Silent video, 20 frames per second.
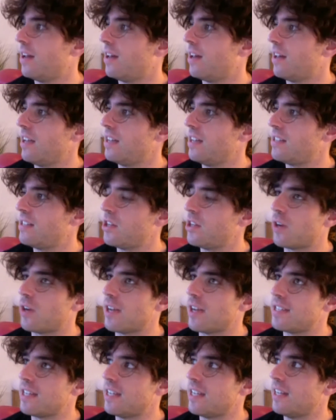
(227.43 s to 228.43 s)
it's
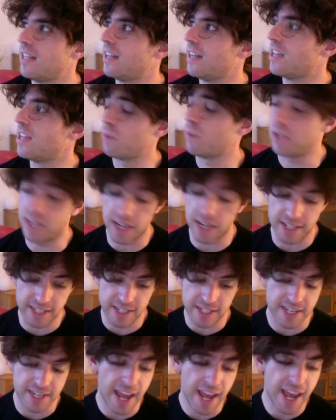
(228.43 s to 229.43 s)
interesting as we cut
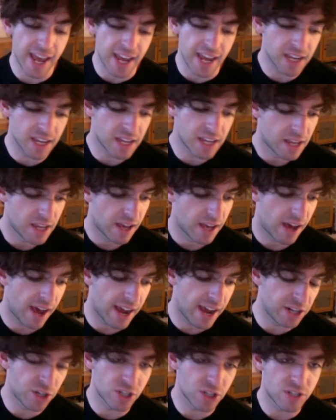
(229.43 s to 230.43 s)
to today,
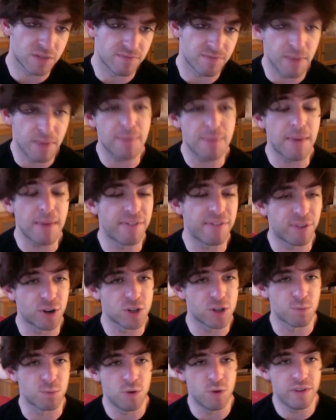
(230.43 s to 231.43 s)
I just made my
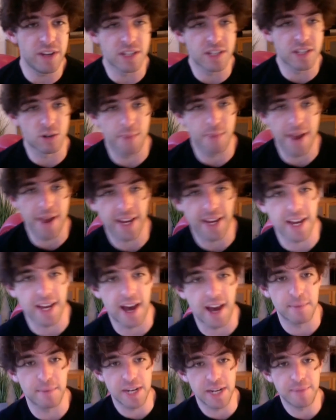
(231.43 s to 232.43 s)
first movie. It's a romantic
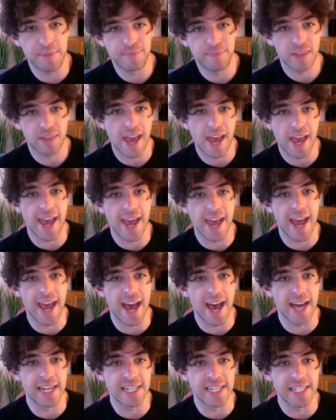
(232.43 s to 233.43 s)
comedy
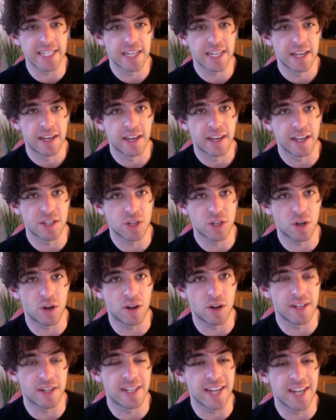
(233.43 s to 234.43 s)
and it's
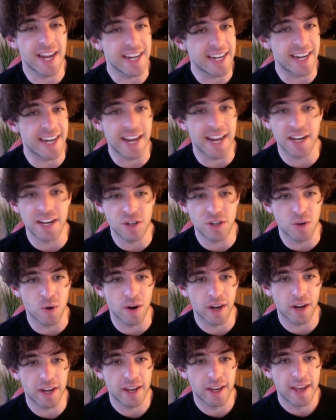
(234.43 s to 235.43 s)
called Dating in New
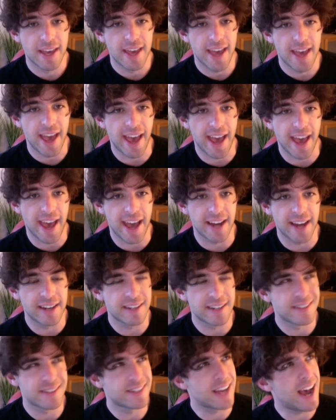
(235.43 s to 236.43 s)
York.
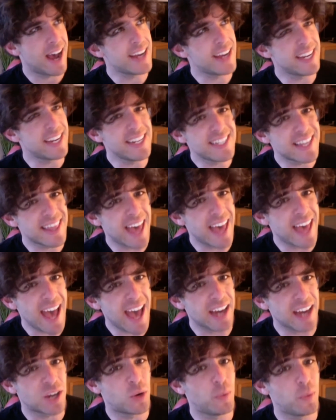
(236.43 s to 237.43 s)
And tied into
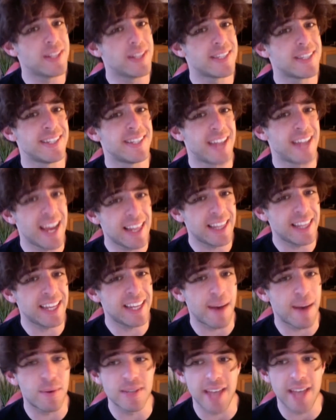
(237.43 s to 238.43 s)
that,
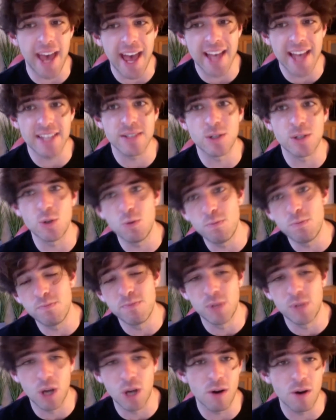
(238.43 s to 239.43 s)
coincidentally, I was asked to
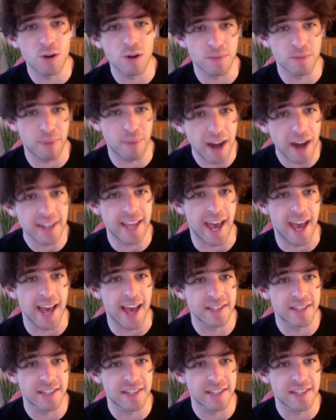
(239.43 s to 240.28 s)
co-host a podcast